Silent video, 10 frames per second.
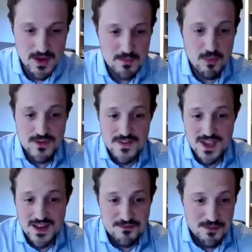point I
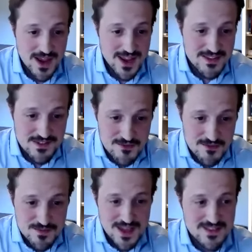can say
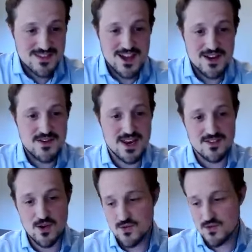from that is kind of
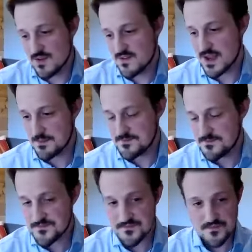anecdotal. It's like
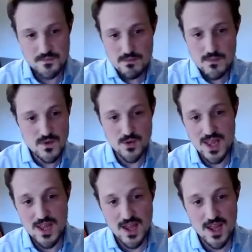you
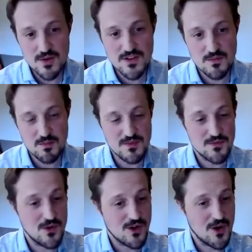hear hearings
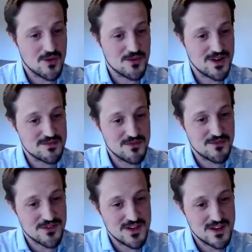before Congress,
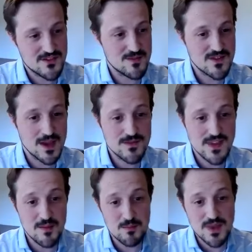before the Senate
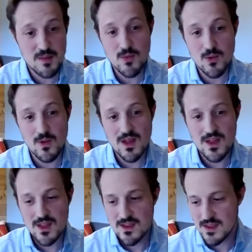sometimes, and people
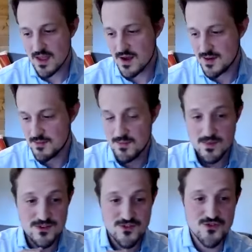
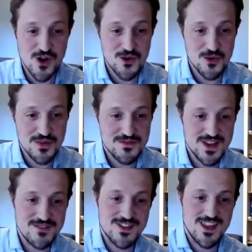struggle with
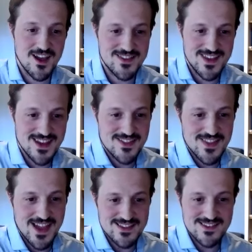even the idea
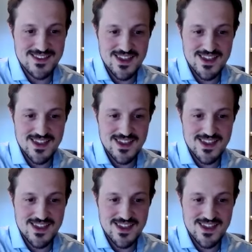that